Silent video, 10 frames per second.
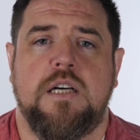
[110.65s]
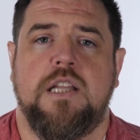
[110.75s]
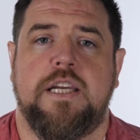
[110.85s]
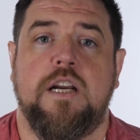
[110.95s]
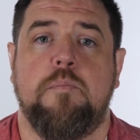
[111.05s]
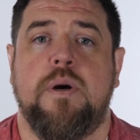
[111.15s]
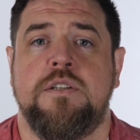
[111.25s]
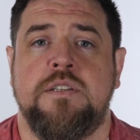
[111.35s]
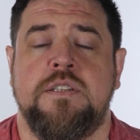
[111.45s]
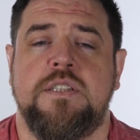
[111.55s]
clicking on
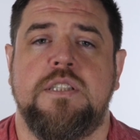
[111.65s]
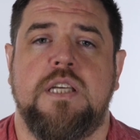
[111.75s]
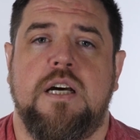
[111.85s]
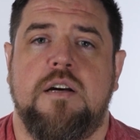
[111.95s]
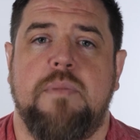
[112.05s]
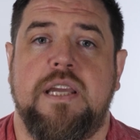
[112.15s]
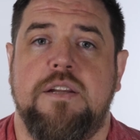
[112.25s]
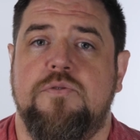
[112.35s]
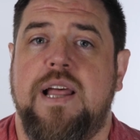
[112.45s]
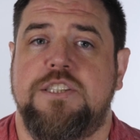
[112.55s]
buttons,
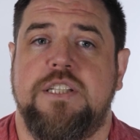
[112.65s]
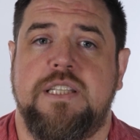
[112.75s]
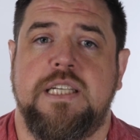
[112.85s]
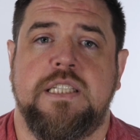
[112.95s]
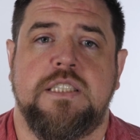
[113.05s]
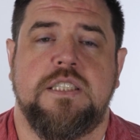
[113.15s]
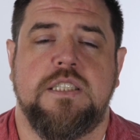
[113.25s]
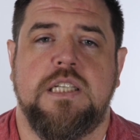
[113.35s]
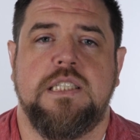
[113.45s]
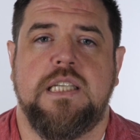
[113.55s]
making flashy things.